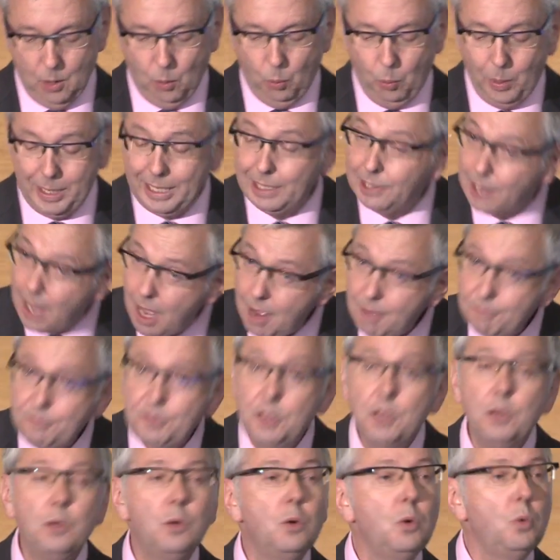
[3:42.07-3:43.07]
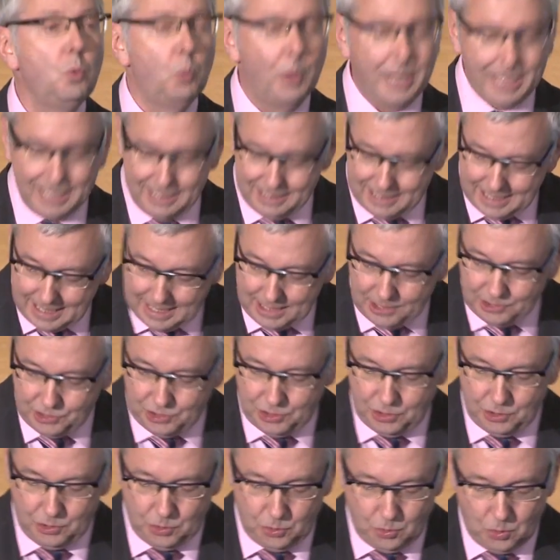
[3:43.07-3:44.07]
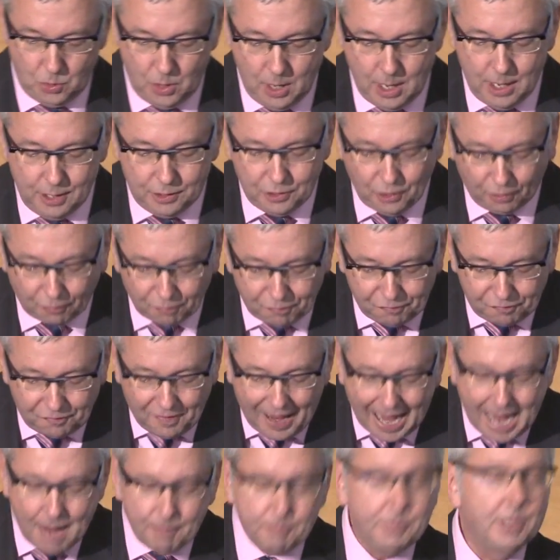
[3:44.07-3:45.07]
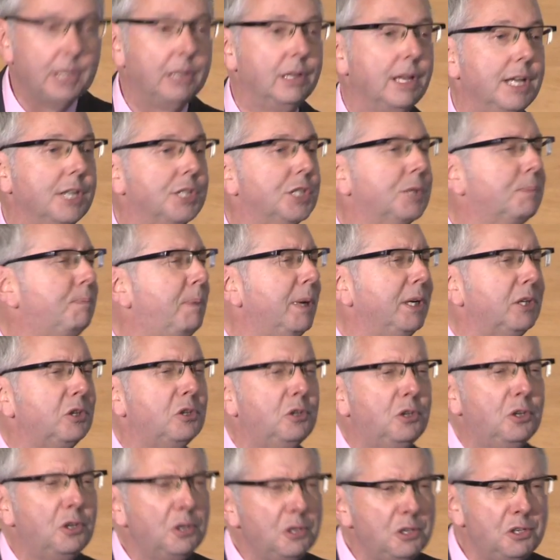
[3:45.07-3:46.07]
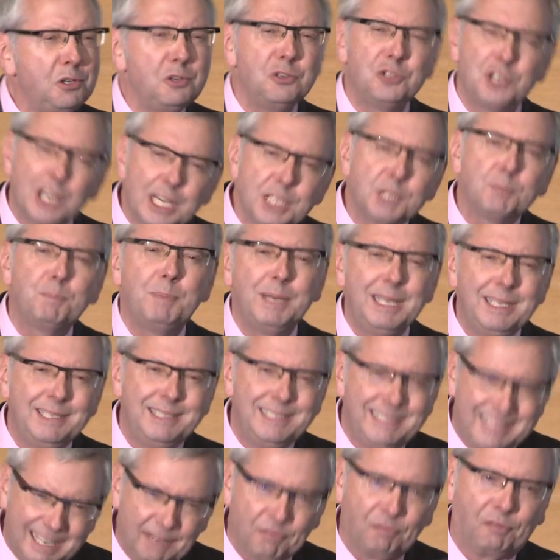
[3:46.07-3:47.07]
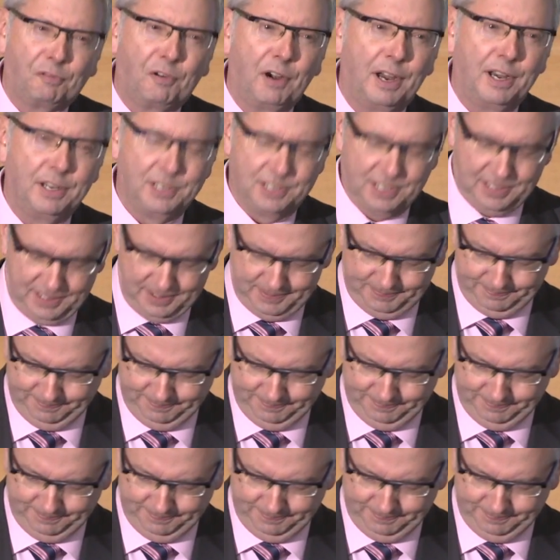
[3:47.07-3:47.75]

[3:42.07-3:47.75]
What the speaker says: We love you, we need you, you're fabulous, but could you just be different?